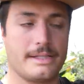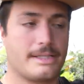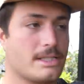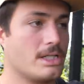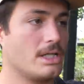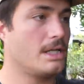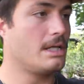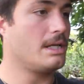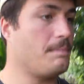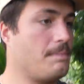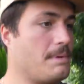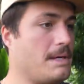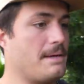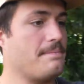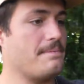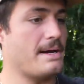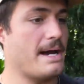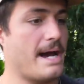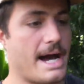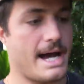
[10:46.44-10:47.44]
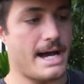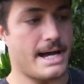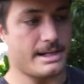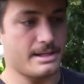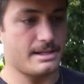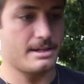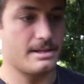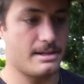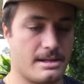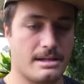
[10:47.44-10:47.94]
it's good to be back.
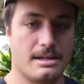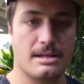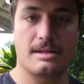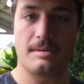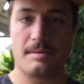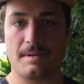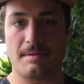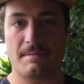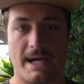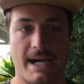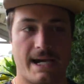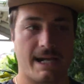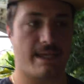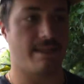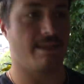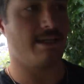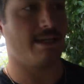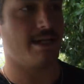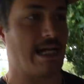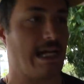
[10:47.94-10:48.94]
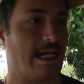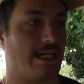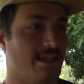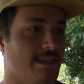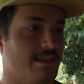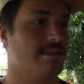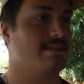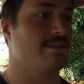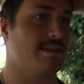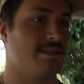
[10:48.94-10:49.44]
Good to be back in the
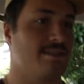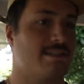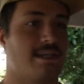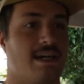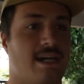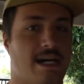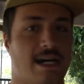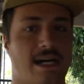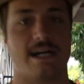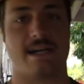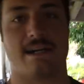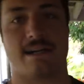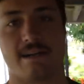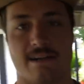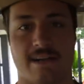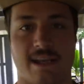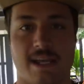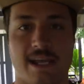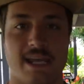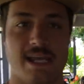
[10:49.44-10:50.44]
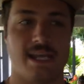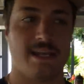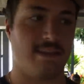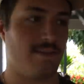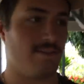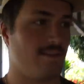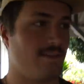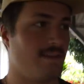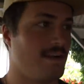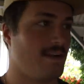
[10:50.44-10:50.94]
islands. It's hotter than
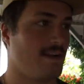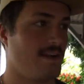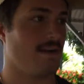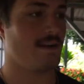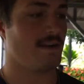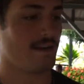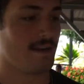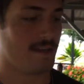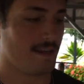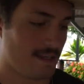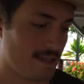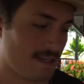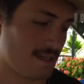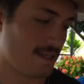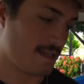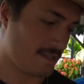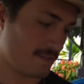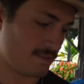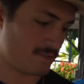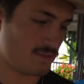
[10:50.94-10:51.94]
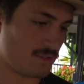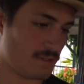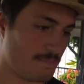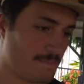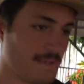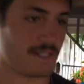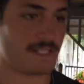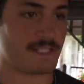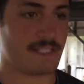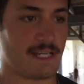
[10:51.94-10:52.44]
Hades here.
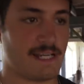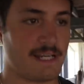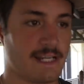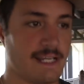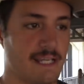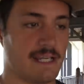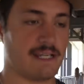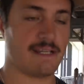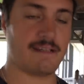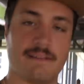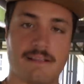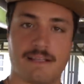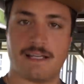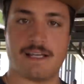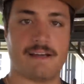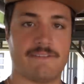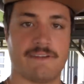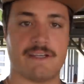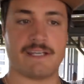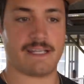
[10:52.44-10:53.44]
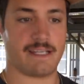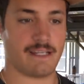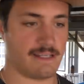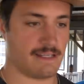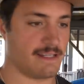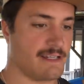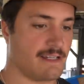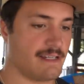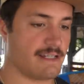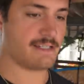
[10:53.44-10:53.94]
Super sunny, love it.
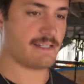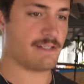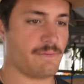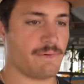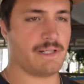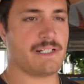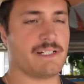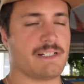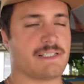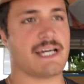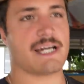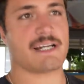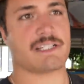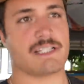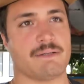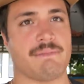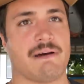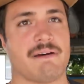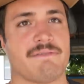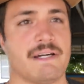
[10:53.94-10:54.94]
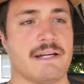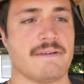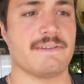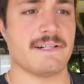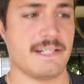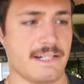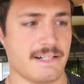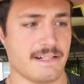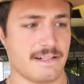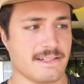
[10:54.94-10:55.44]
Winter's actually my favorite
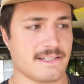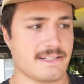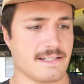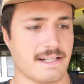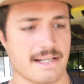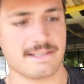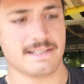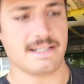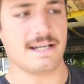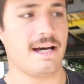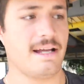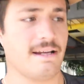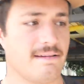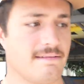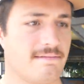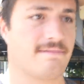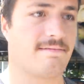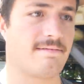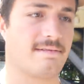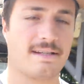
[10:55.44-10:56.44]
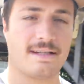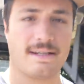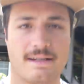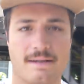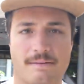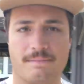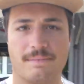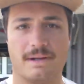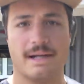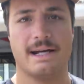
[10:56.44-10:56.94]
here because it's not as hot.
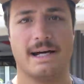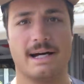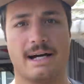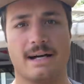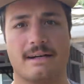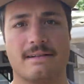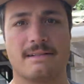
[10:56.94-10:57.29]
But